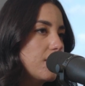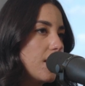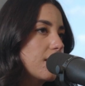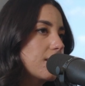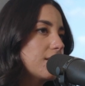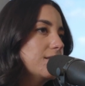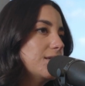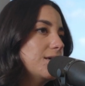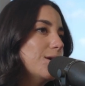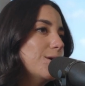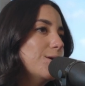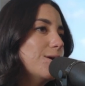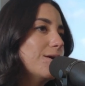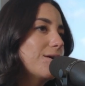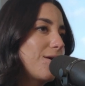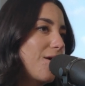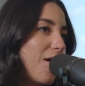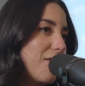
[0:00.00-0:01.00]
that
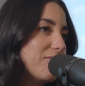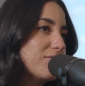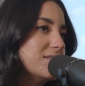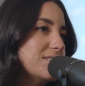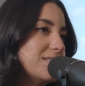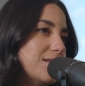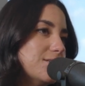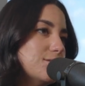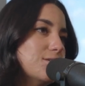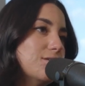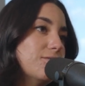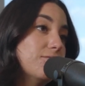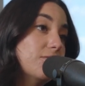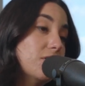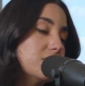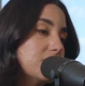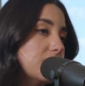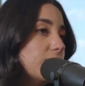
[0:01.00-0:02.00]
clear conversation first.